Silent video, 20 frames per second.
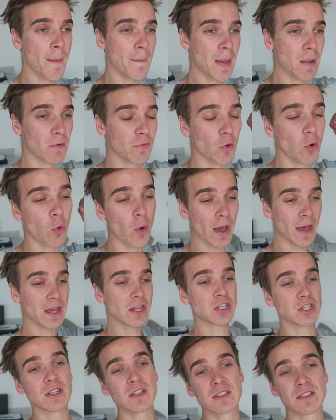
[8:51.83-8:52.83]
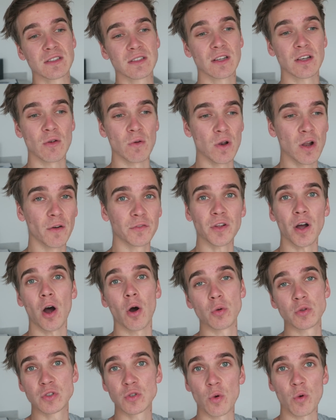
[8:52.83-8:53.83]
people of all ages who loved
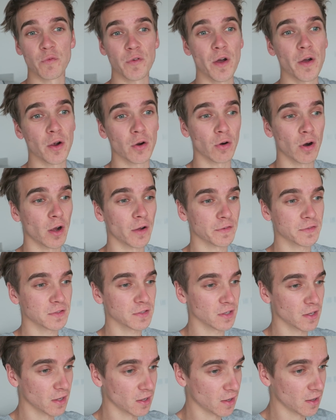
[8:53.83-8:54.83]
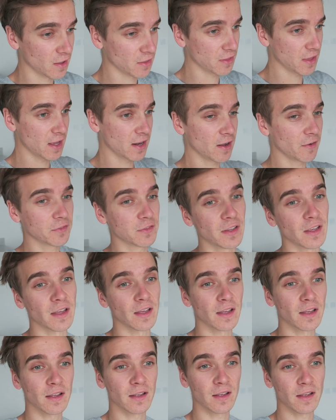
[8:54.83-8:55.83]
old school photographs, they loved
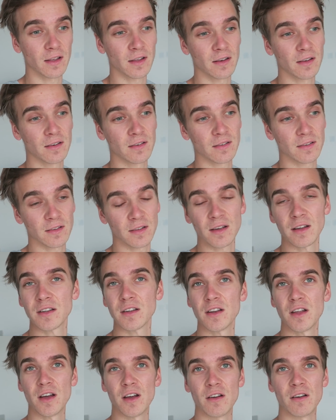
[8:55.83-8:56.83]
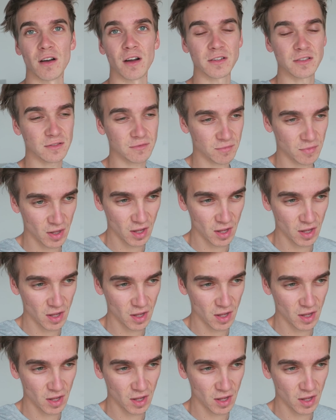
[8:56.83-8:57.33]
it. And I don't know, I,